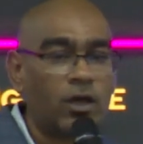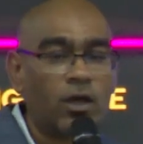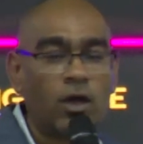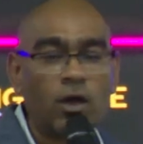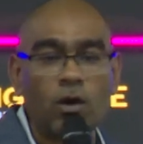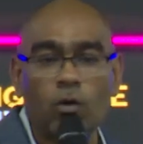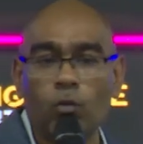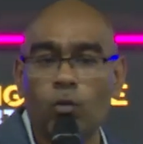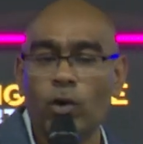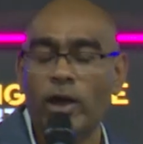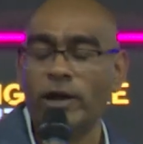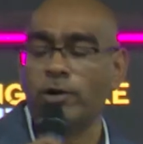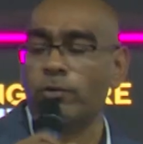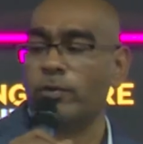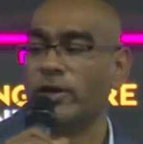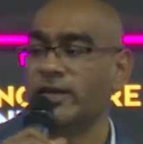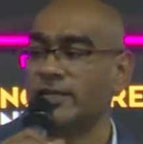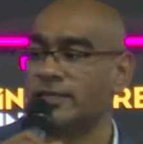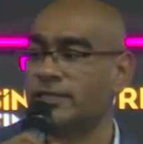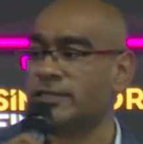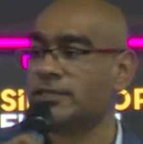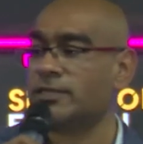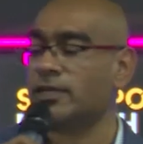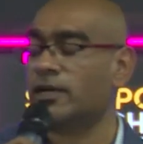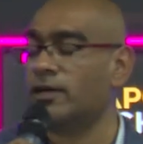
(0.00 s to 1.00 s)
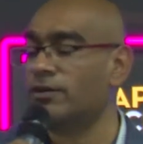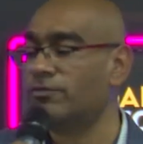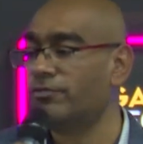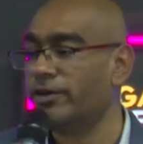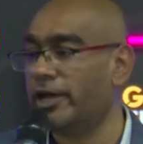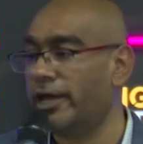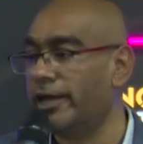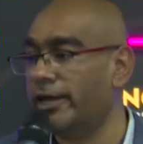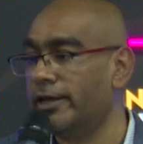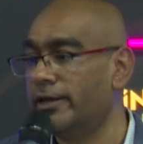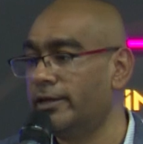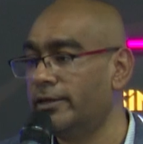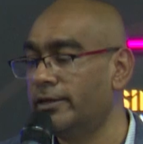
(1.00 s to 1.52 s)
When we
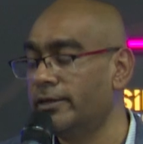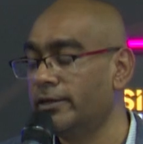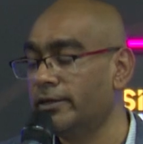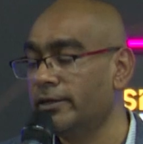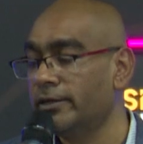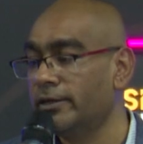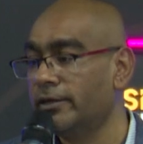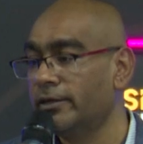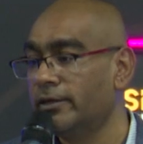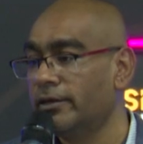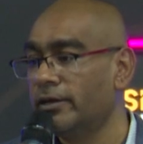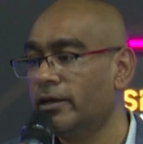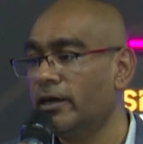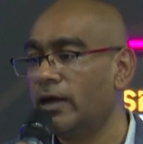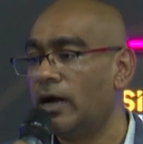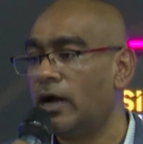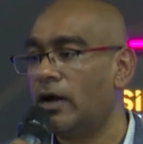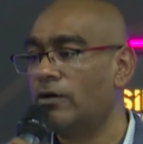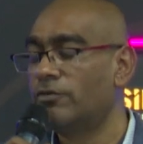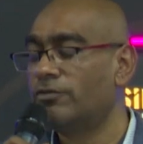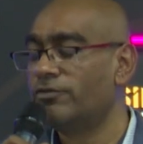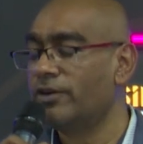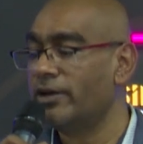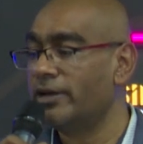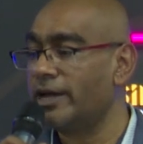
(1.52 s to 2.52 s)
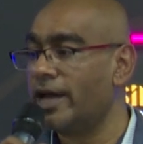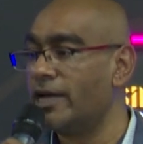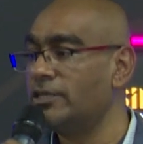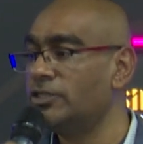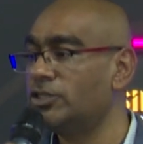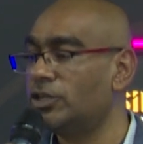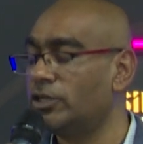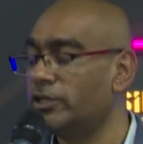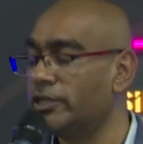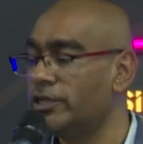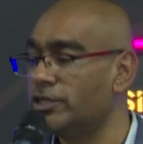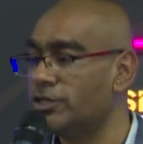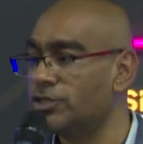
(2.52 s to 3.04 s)
surveyed our
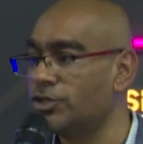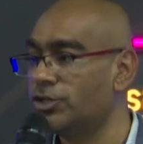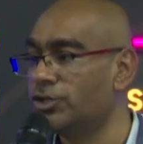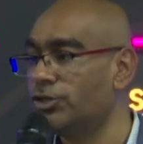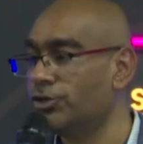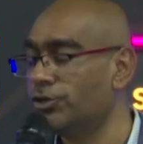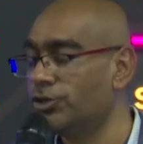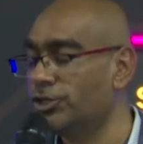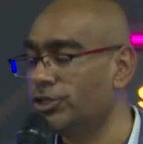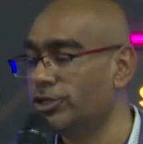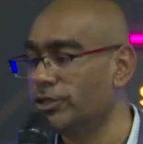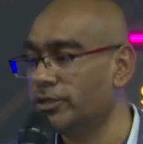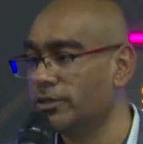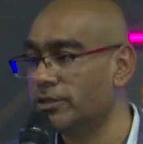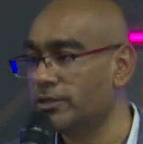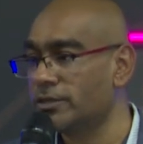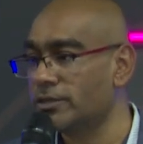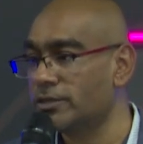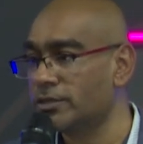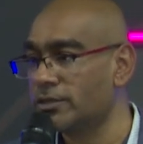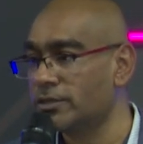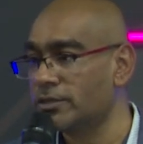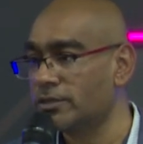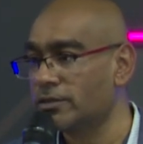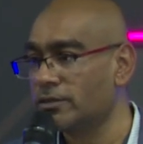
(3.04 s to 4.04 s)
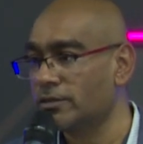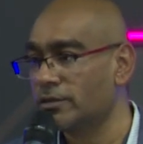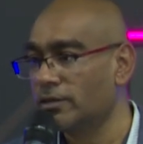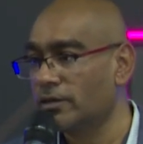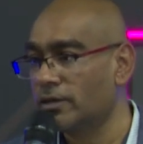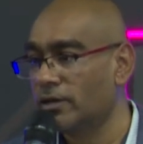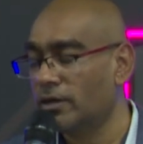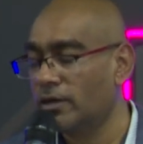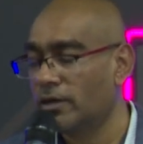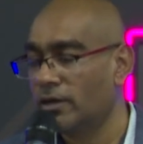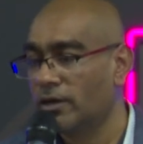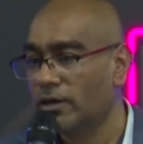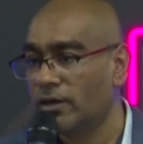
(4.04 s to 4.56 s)
financial institutions,
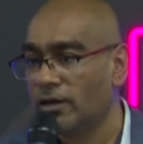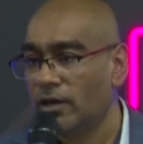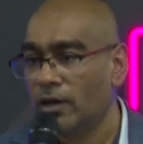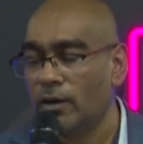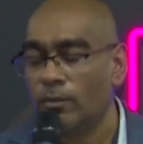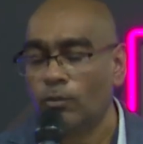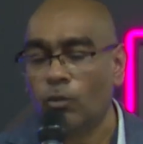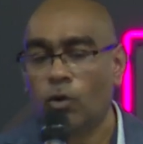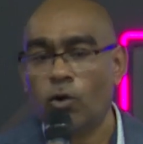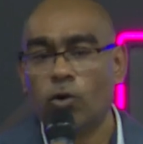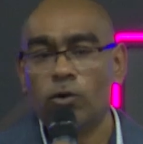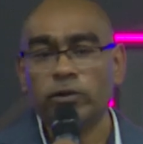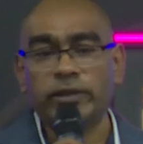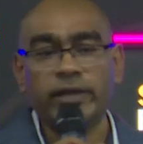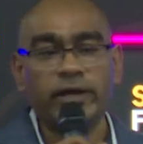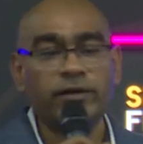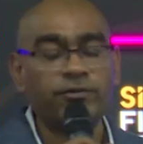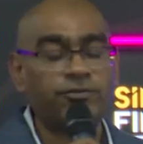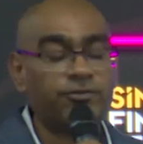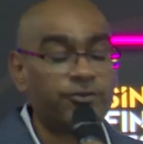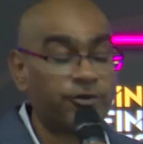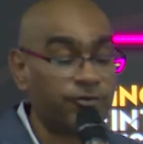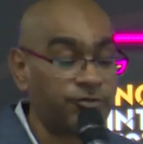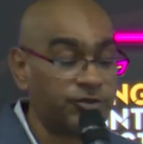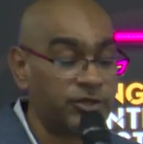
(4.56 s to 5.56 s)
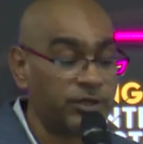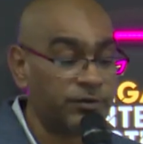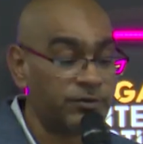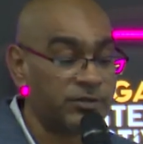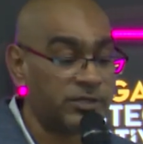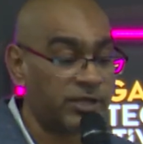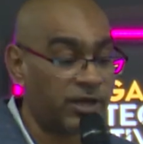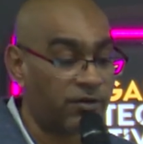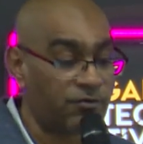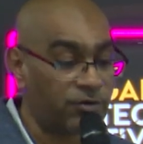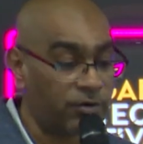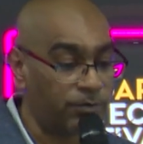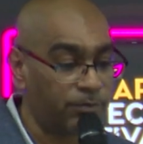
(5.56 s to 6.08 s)
more than
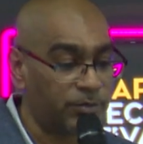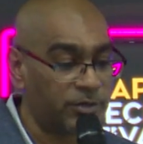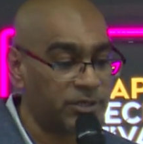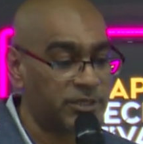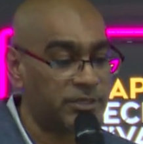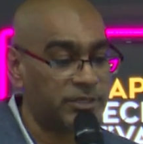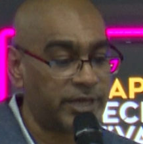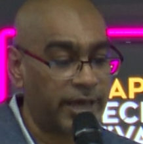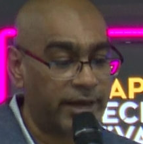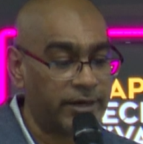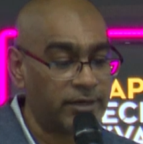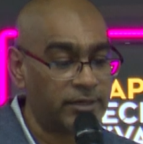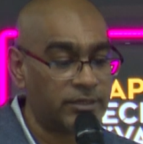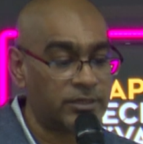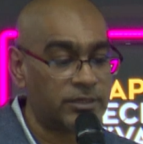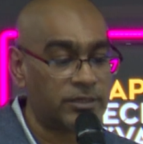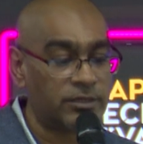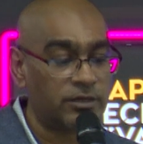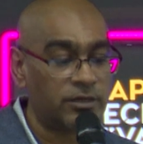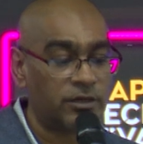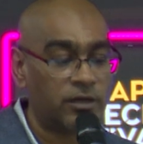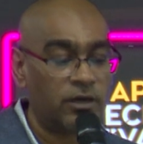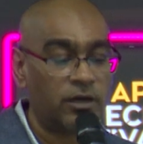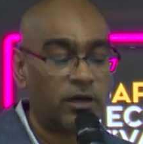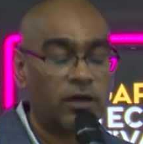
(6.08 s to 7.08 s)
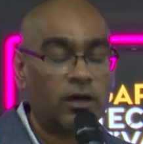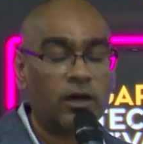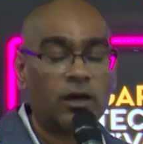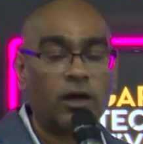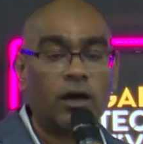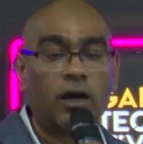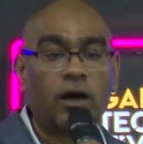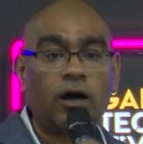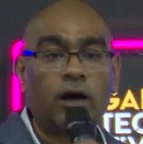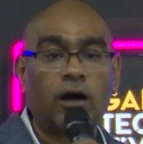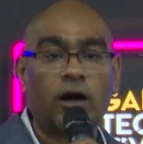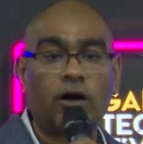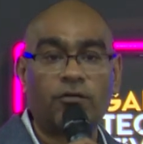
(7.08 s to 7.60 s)
57%
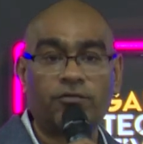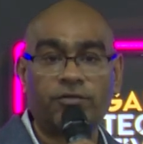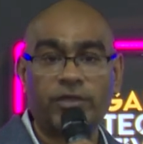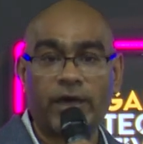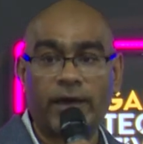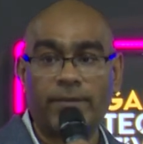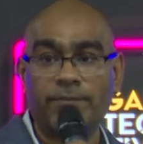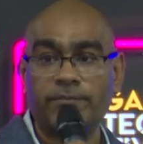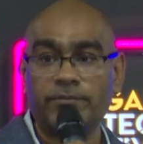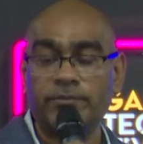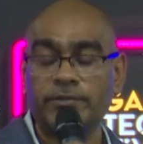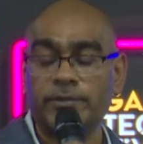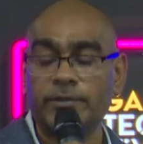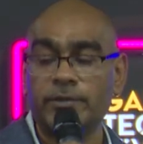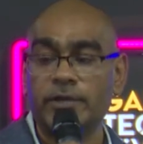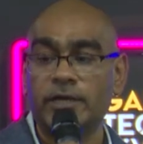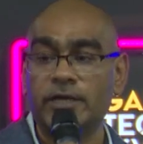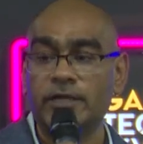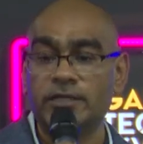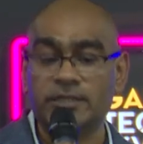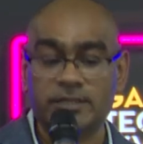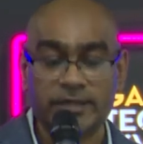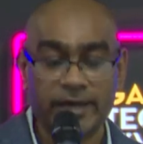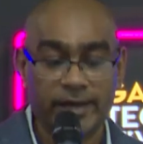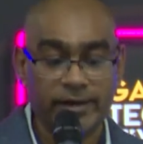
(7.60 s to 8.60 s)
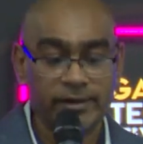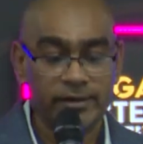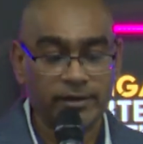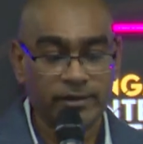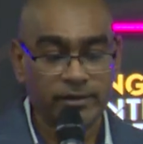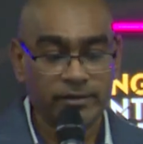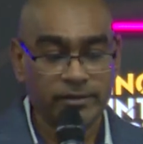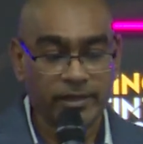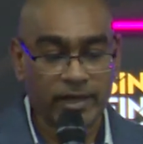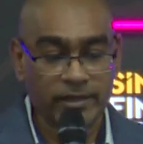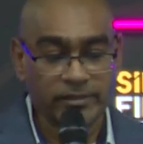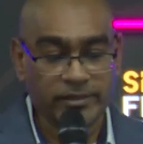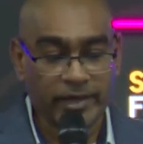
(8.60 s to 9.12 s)
of them said
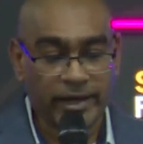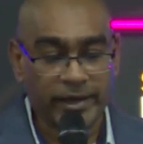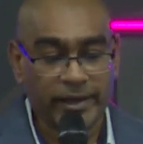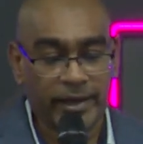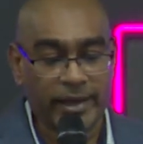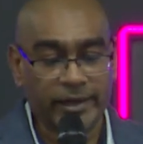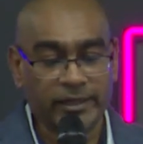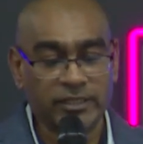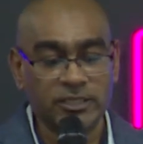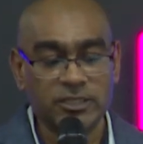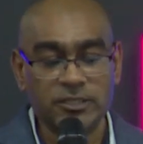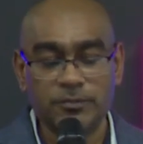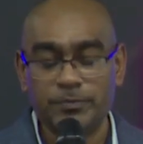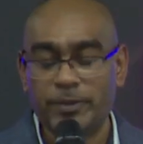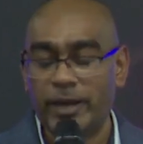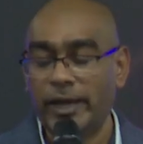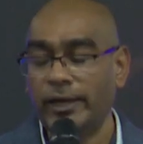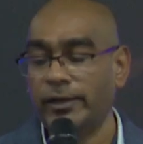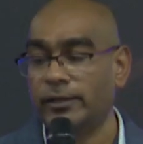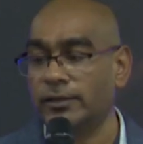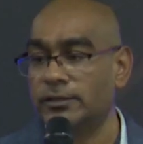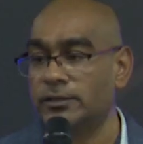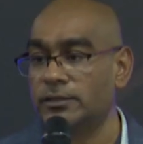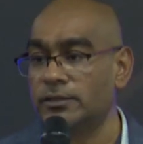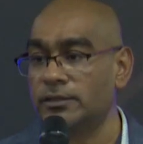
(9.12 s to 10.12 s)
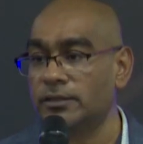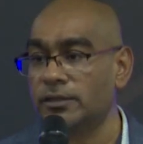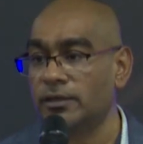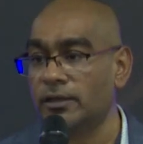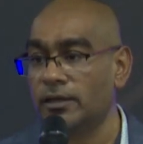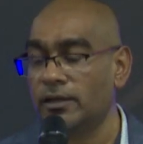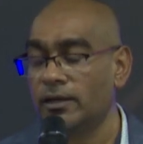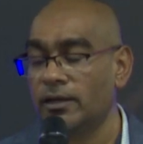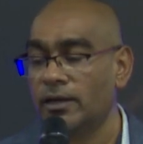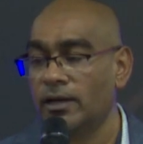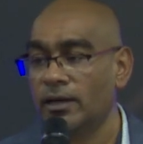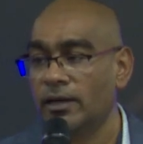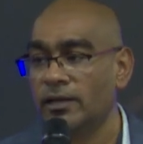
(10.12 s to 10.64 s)
that they expect
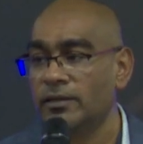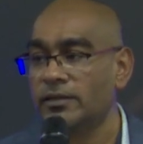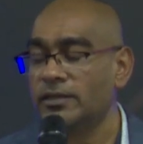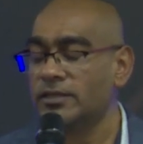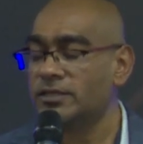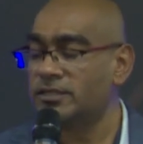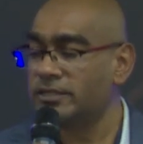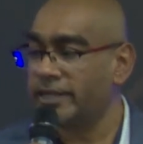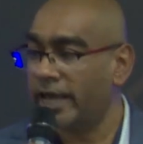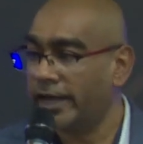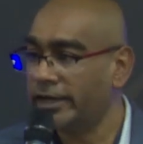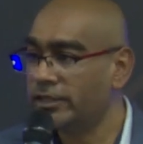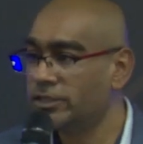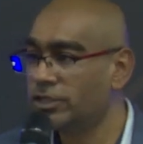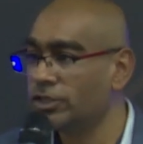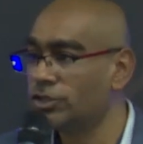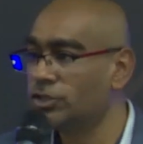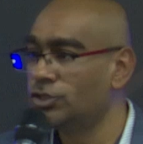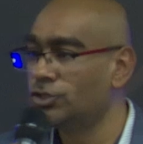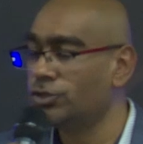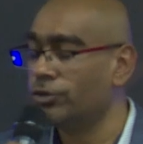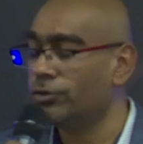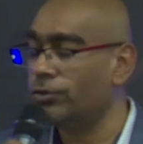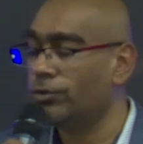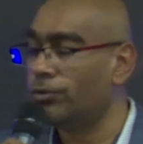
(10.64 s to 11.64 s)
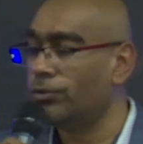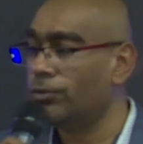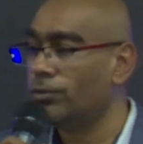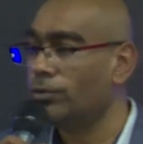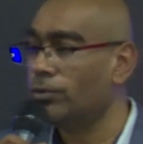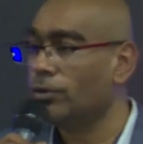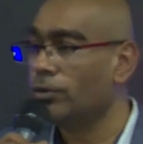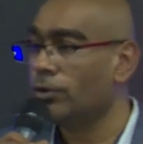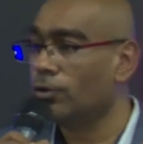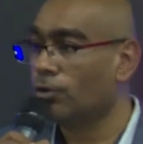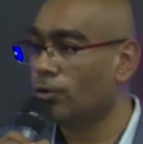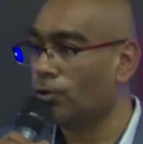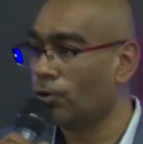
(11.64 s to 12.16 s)
the sector to
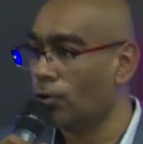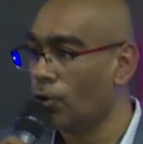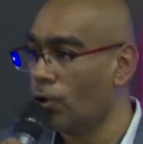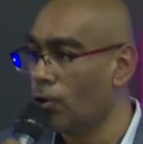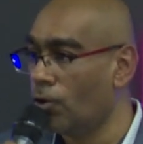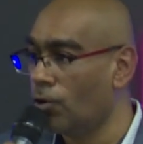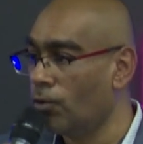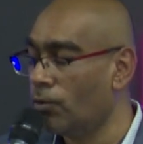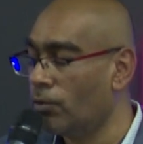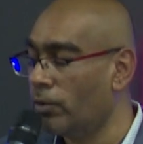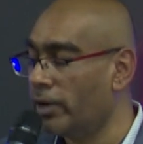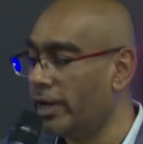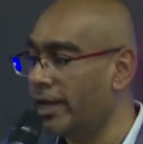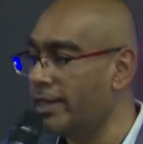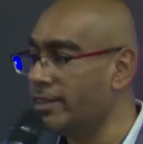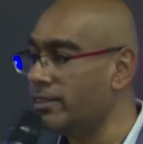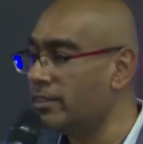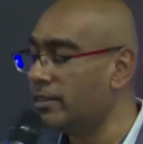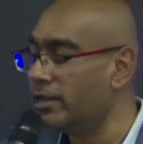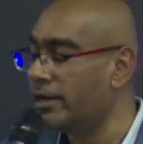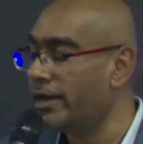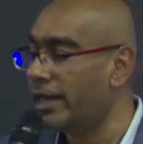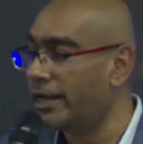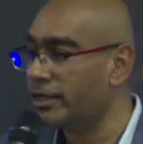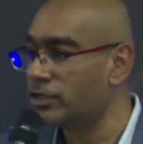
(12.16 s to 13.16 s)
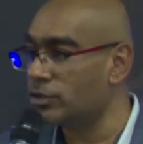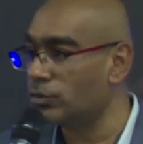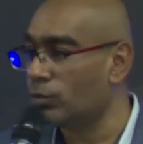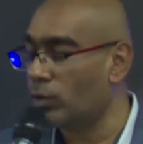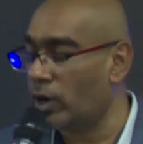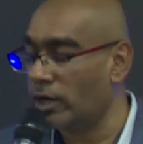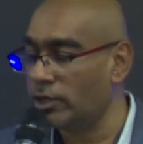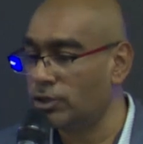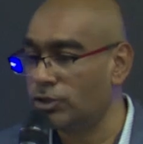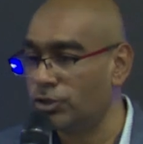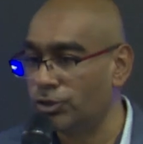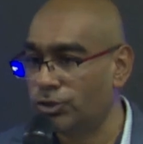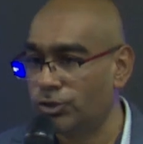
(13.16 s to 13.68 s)
grow in the next
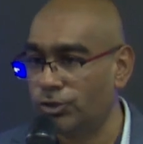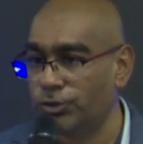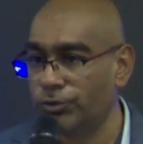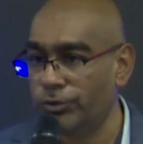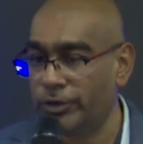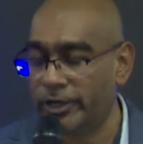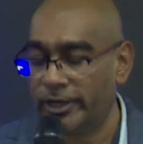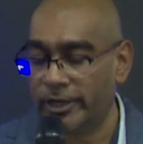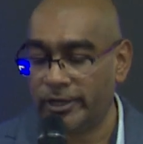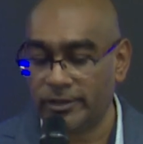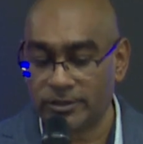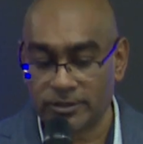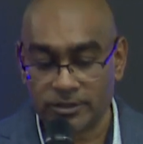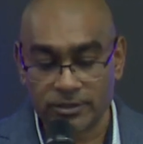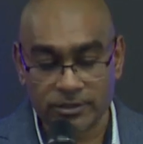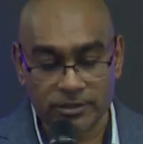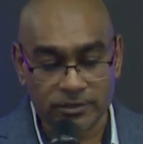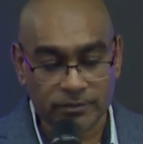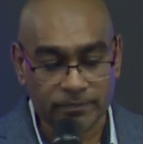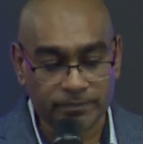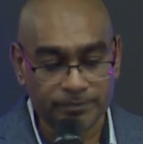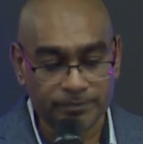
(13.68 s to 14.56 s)
1 to 2 years.